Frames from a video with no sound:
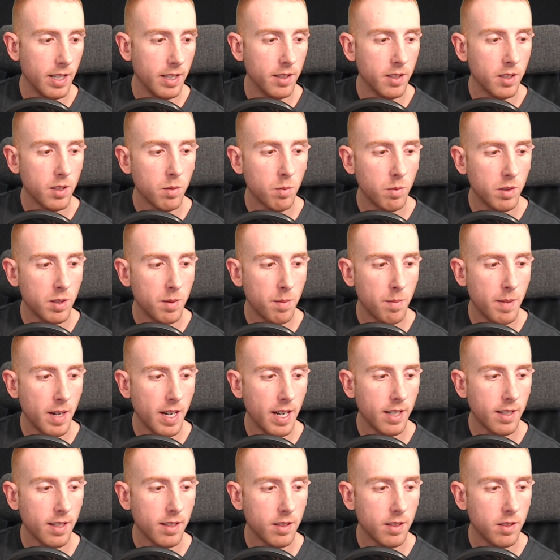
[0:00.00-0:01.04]
and switch
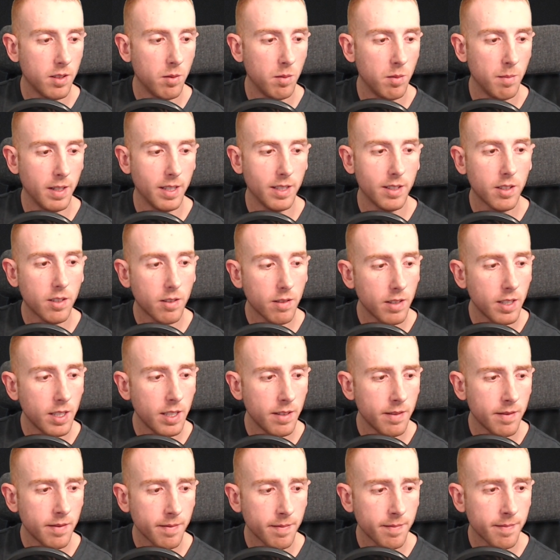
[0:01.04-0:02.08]
back to my screen.